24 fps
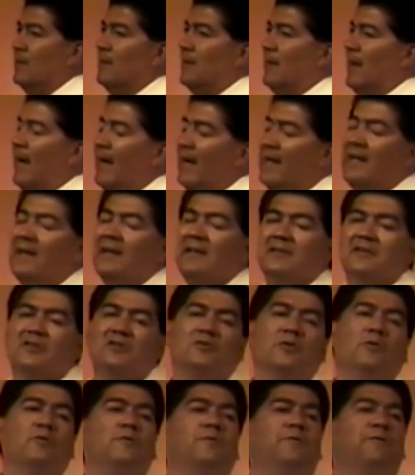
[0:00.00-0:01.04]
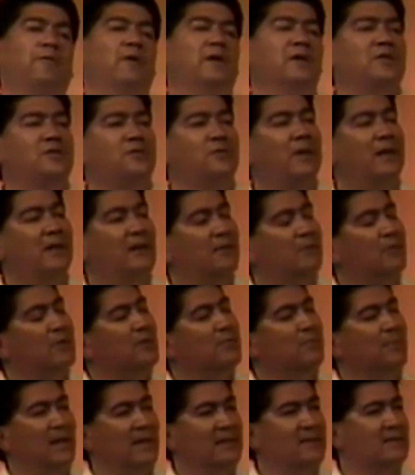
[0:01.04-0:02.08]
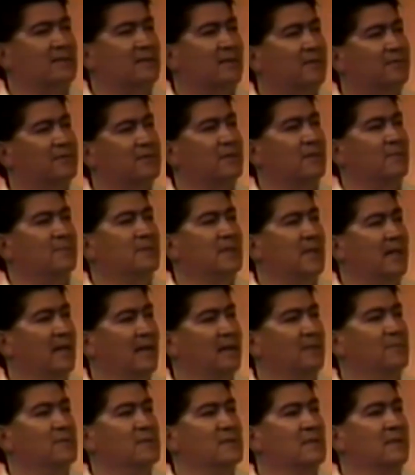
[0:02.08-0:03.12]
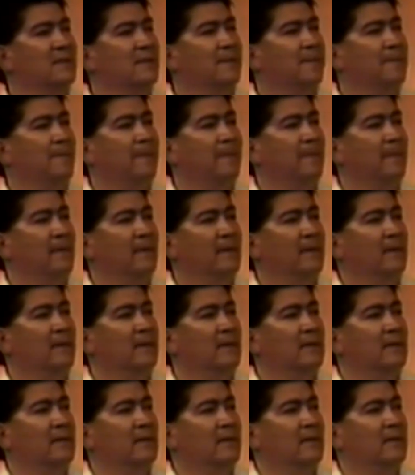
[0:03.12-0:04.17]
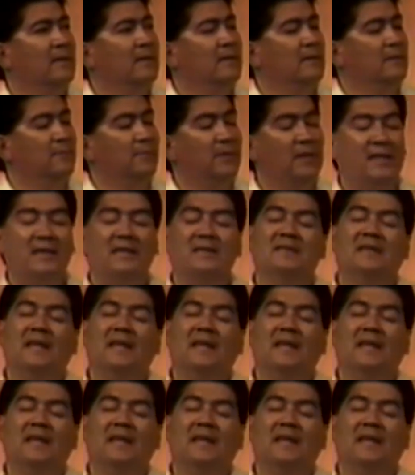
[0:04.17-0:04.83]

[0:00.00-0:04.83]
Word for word: I get so frustrated with myself sometimes because